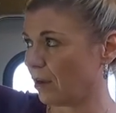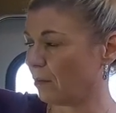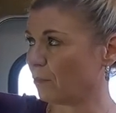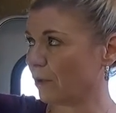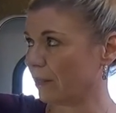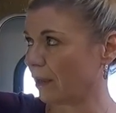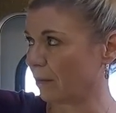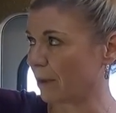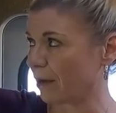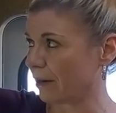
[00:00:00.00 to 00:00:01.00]
um, one
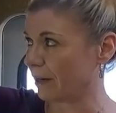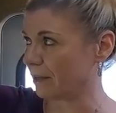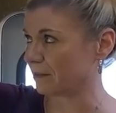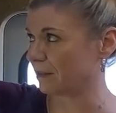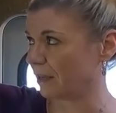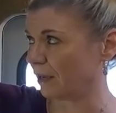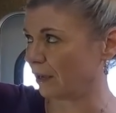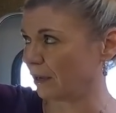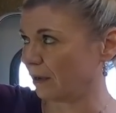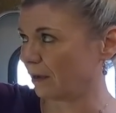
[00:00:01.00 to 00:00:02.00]
thing about it is
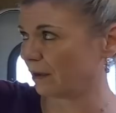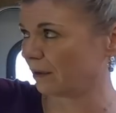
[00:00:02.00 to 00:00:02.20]
the